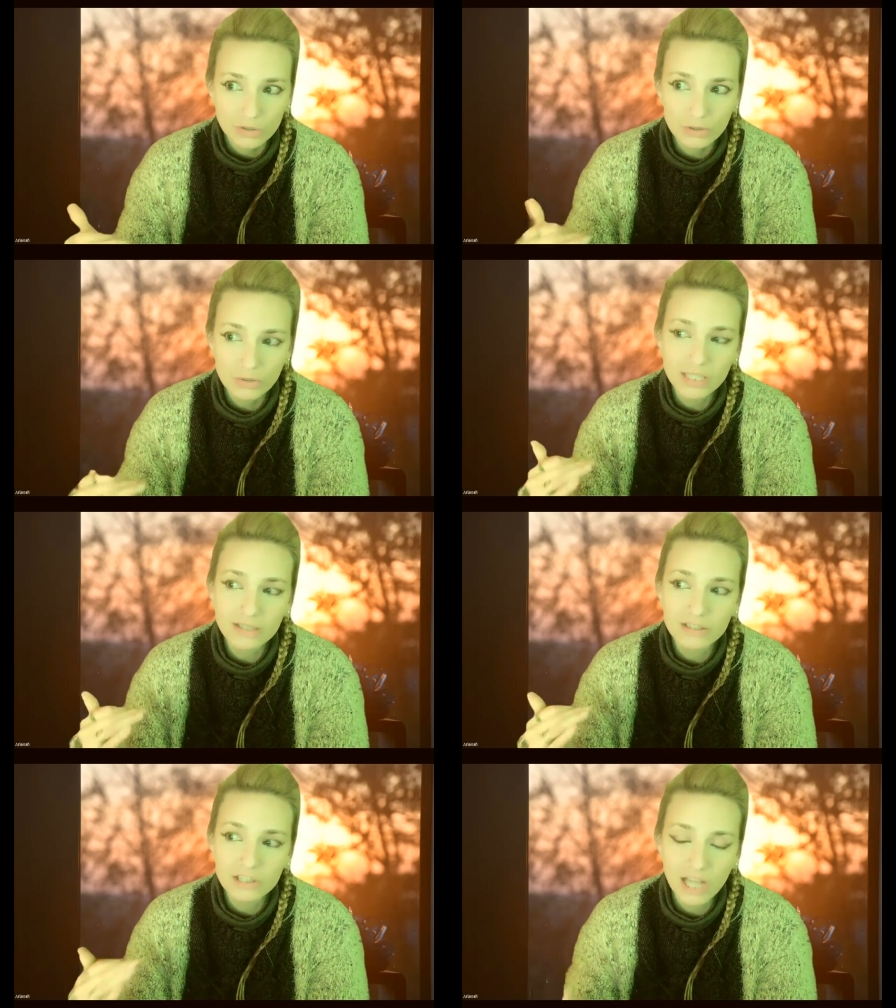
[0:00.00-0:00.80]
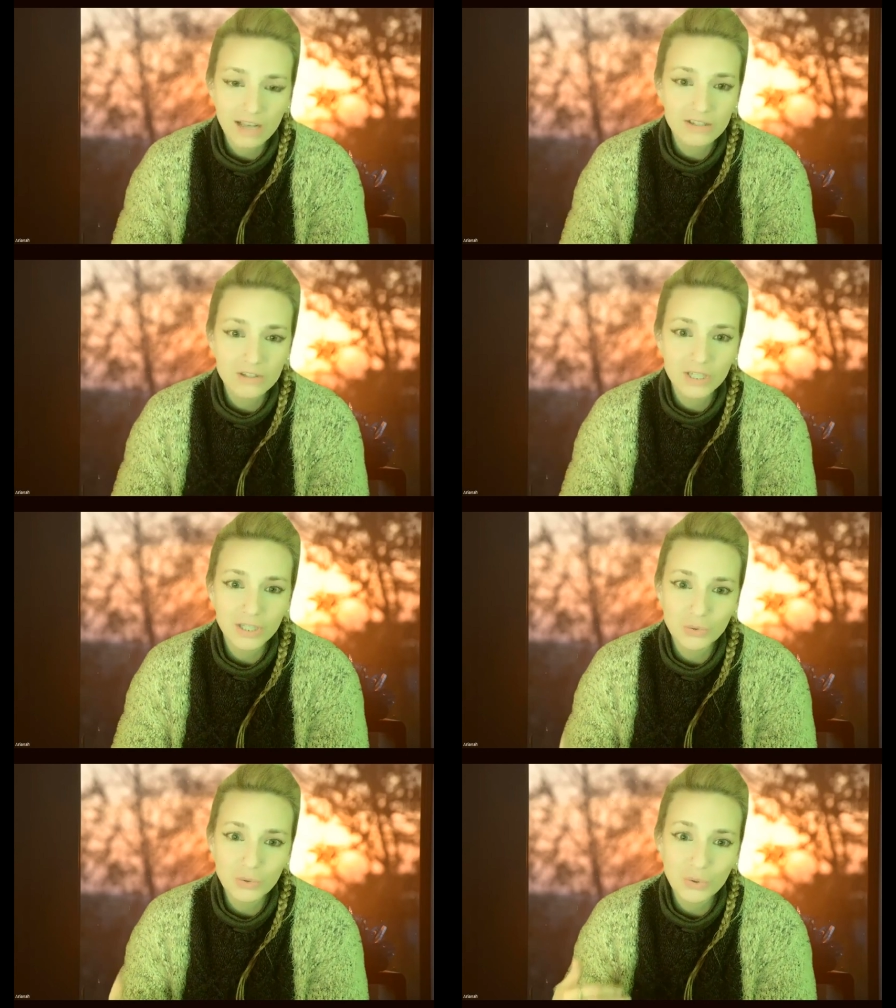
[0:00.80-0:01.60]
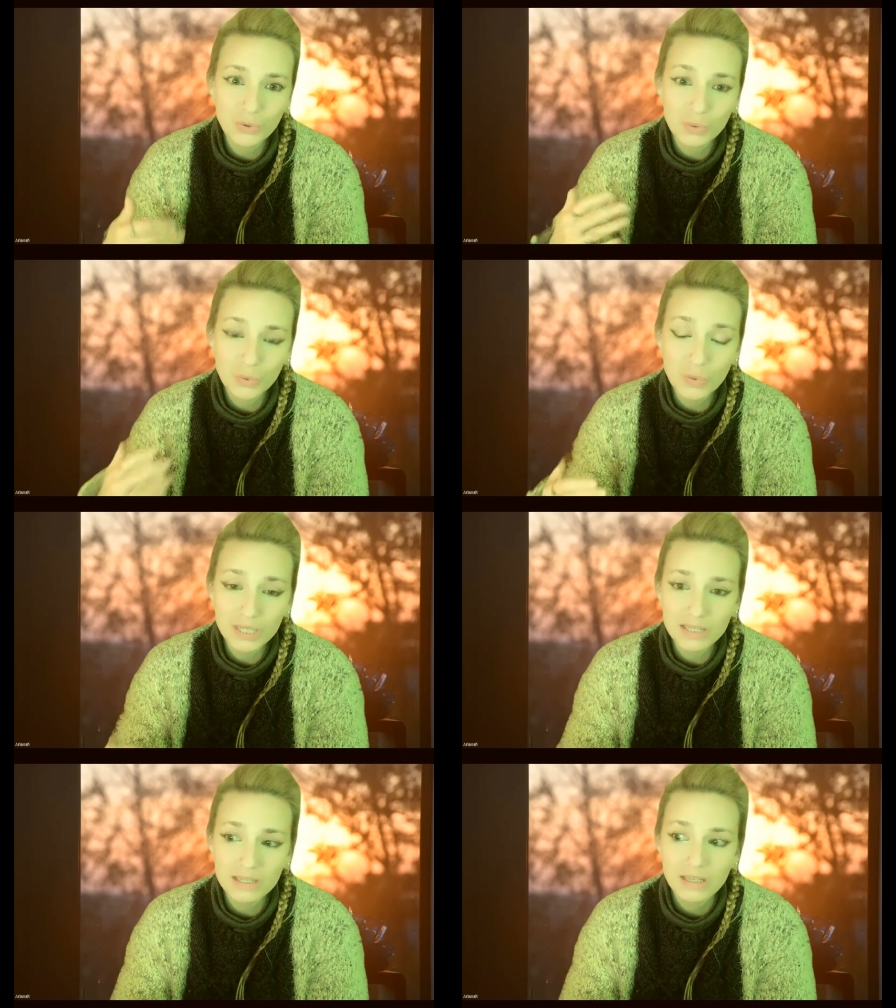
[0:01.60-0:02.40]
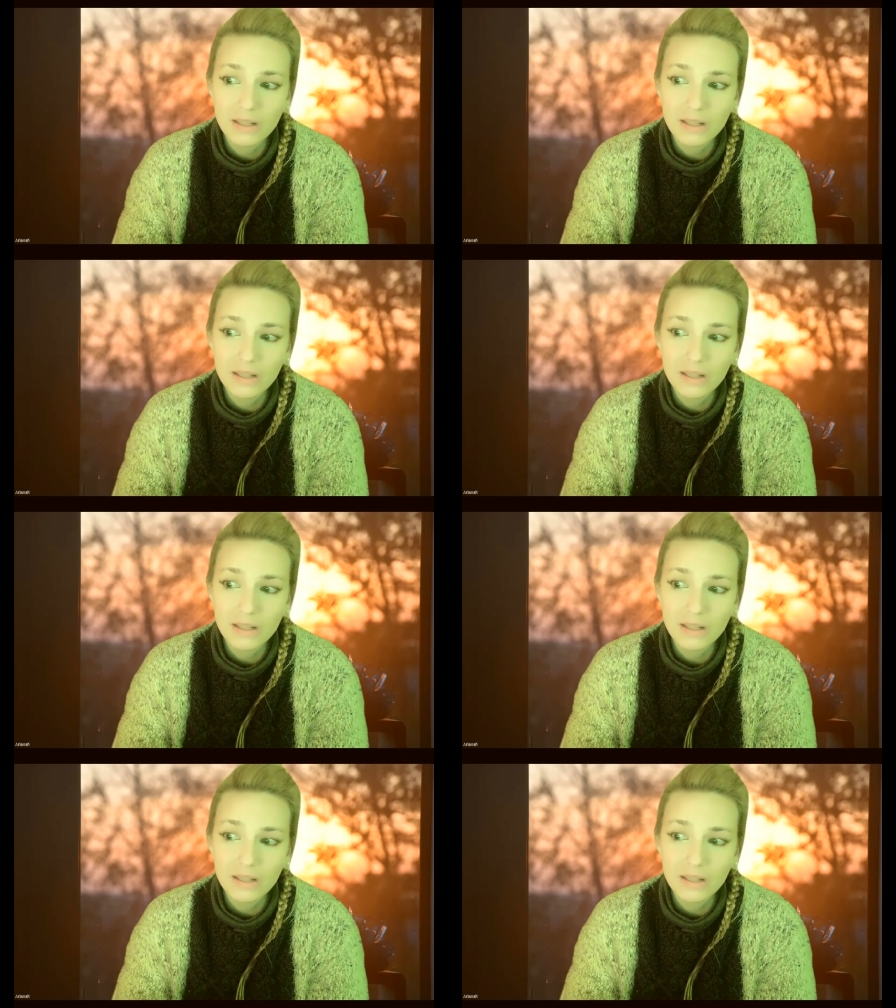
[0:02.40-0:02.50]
though it is challenging to go through it,